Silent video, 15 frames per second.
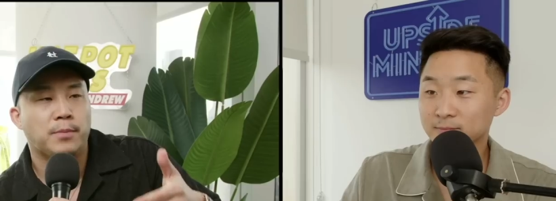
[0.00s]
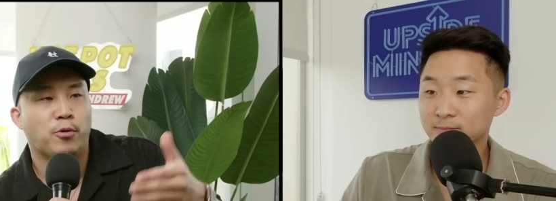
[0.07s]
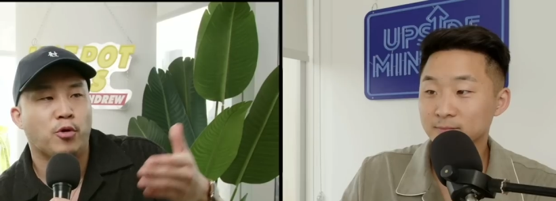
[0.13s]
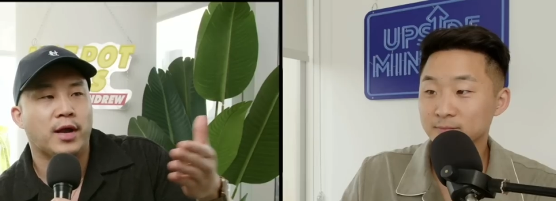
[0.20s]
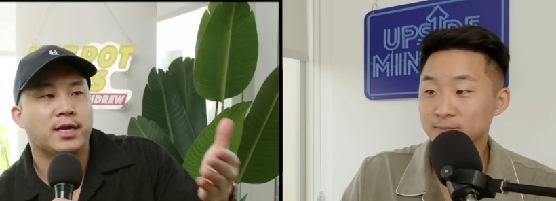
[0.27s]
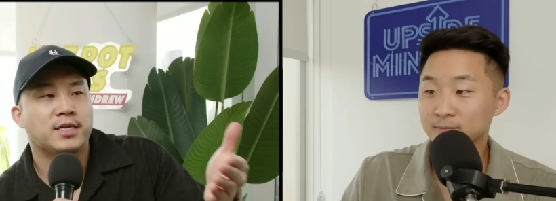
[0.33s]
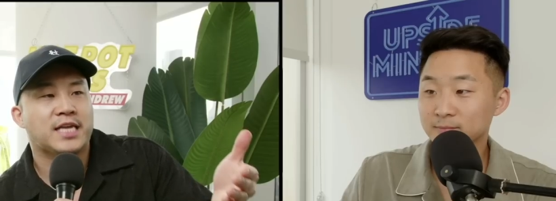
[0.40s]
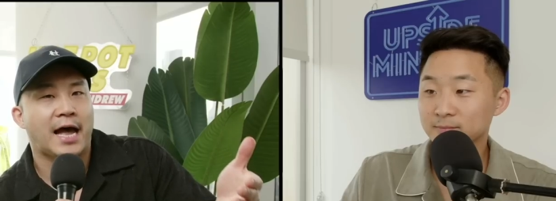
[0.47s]
Speaker 1: and
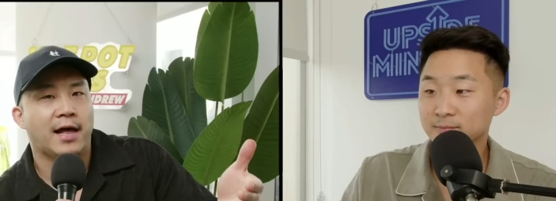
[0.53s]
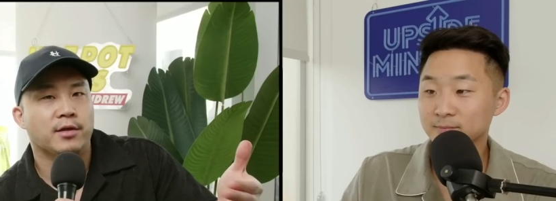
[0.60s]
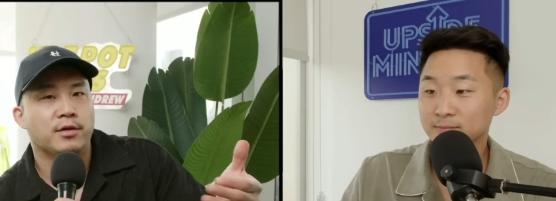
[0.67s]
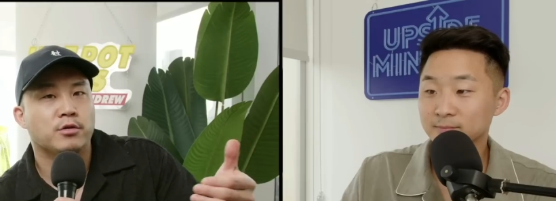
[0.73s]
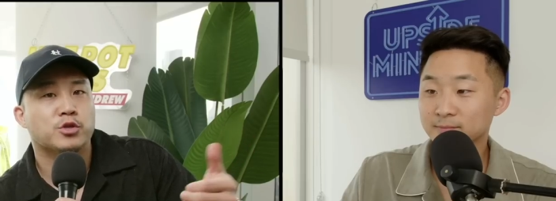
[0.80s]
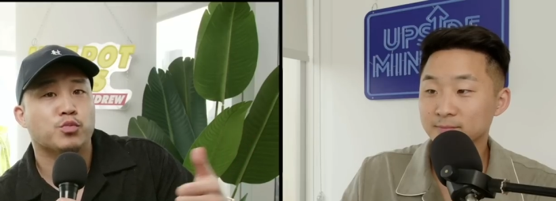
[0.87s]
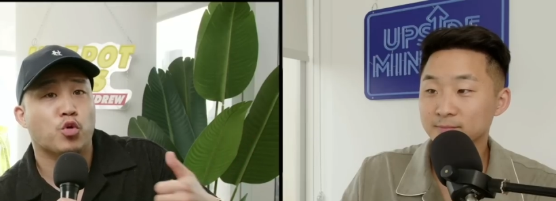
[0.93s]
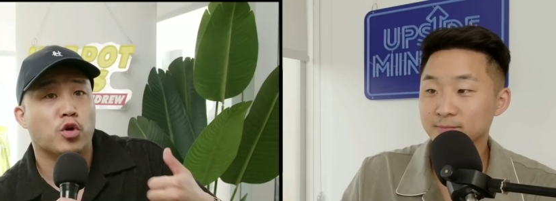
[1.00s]
Italians
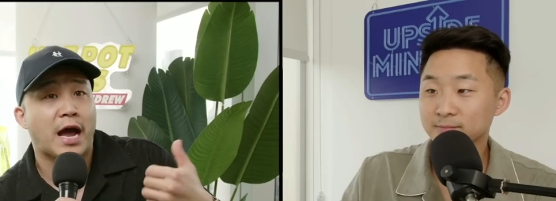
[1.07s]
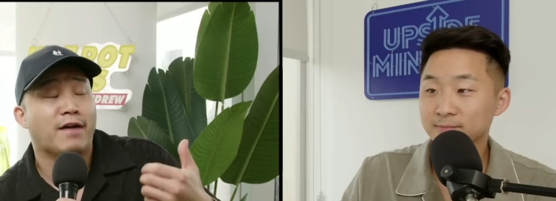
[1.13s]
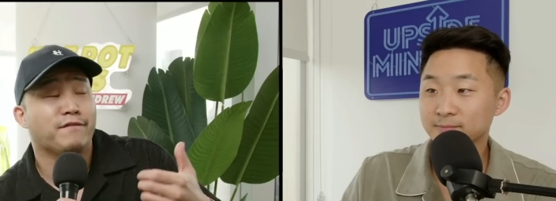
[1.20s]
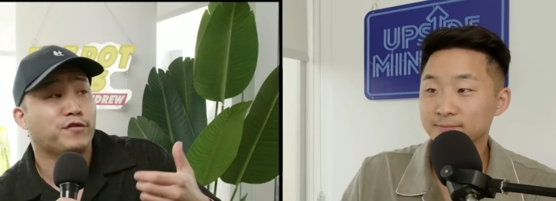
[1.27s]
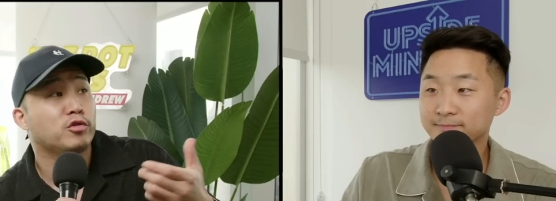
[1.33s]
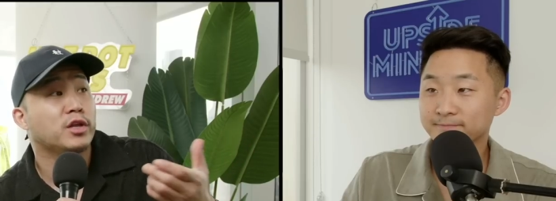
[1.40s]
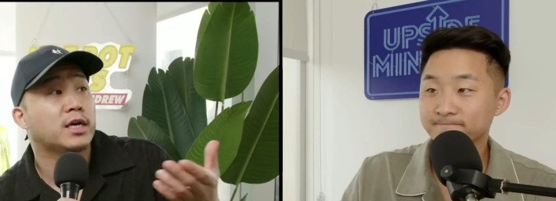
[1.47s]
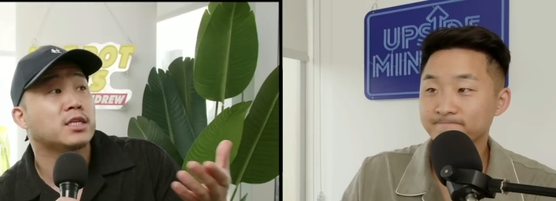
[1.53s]
were not fully
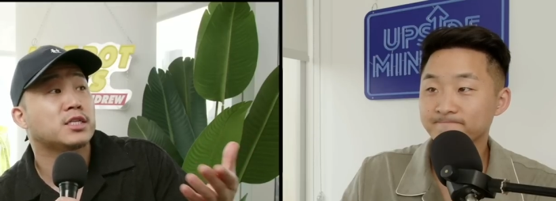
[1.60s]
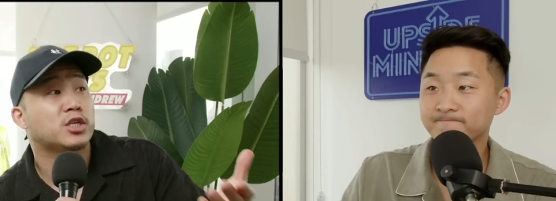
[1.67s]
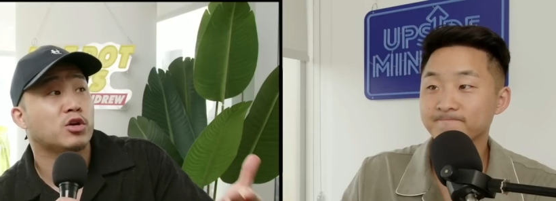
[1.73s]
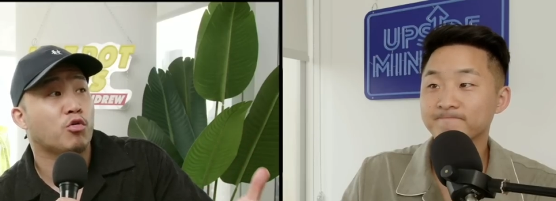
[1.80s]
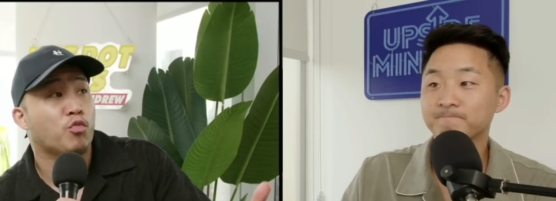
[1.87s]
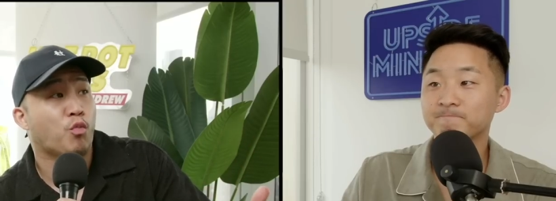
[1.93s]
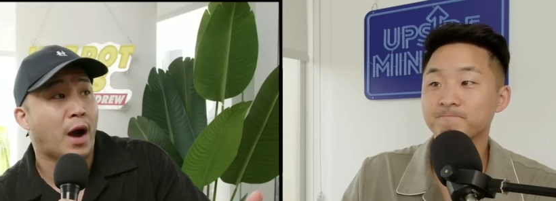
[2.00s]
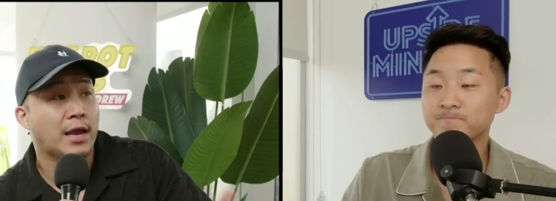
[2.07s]
considered
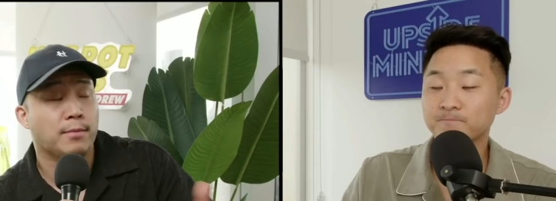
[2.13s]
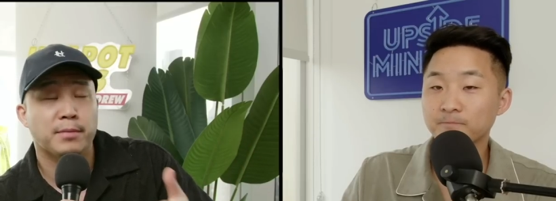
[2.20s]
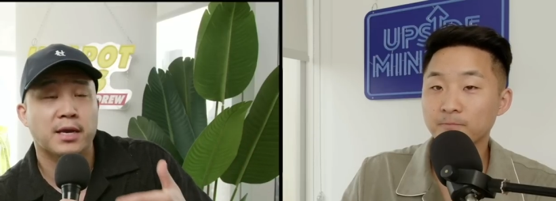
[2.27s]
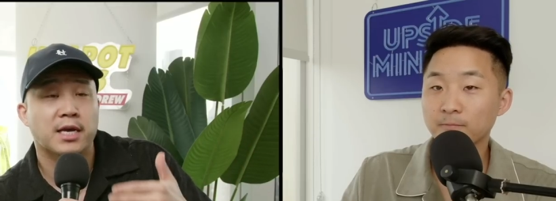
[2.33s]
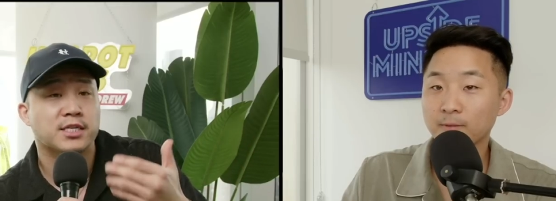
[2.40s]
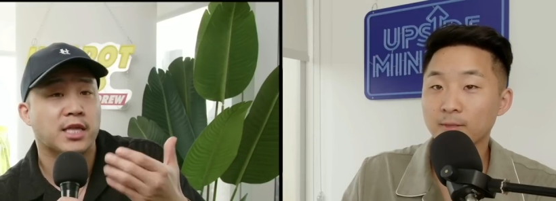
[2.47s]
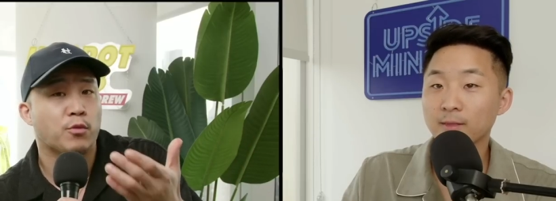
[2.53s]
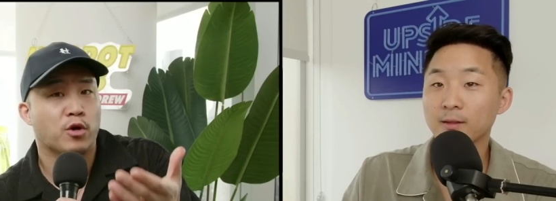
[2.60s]
white because they
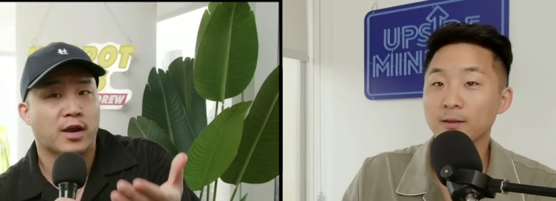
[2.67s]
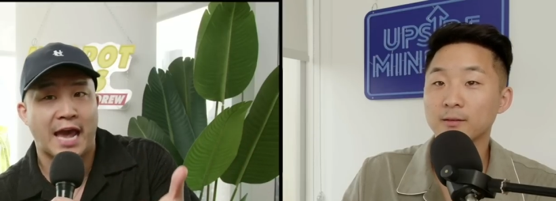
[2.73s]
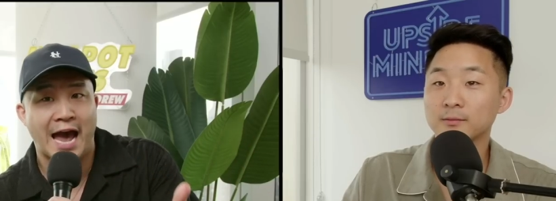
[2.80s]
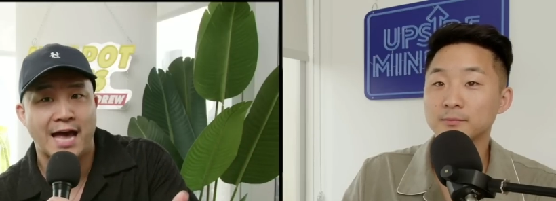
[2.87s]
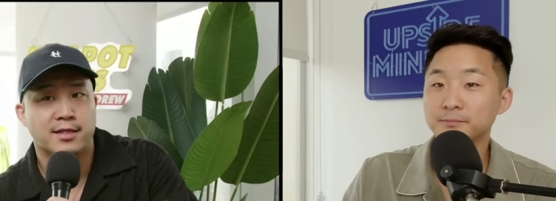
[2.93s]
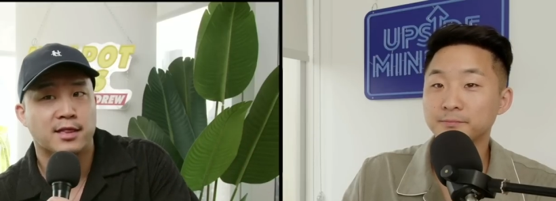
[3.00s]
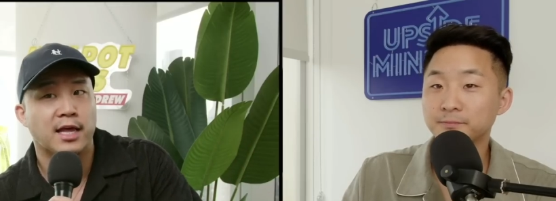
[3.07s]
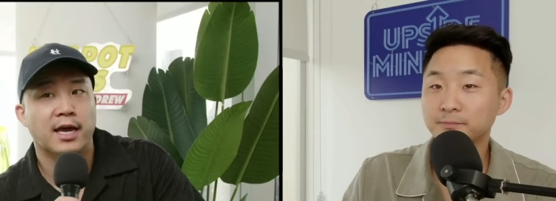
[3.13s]
were
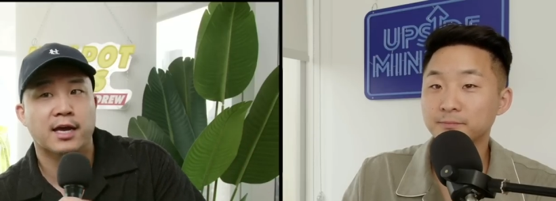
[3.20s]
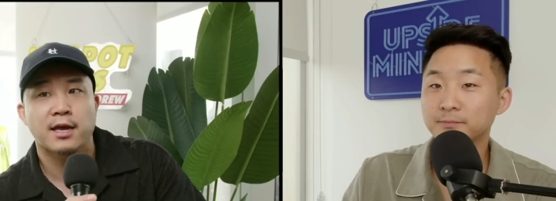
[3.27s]
Catholic.